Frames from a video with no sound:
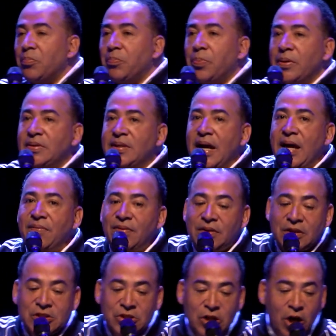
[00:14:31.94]
But David
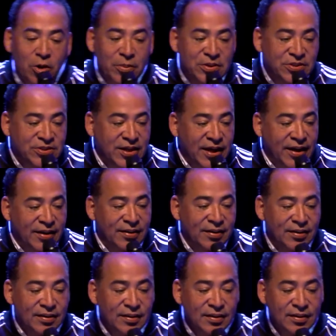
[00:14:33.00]
the psalmist said,
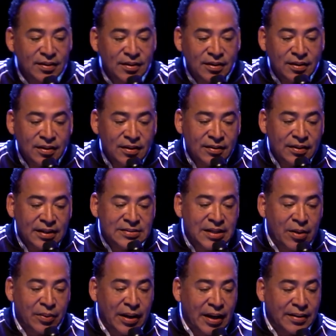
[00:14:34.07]
That's
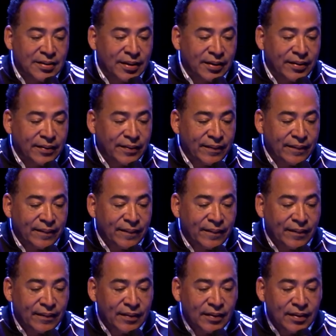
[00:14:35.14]
not what I did.
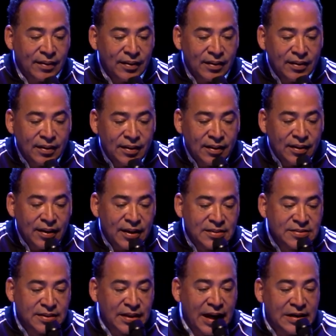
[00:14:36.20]
He
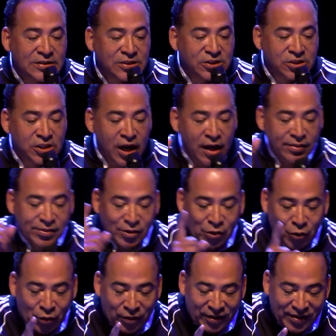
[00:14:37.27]
said, I sought the
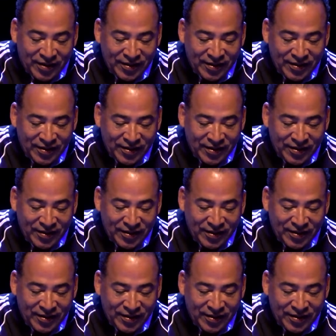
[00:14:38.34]
Lord.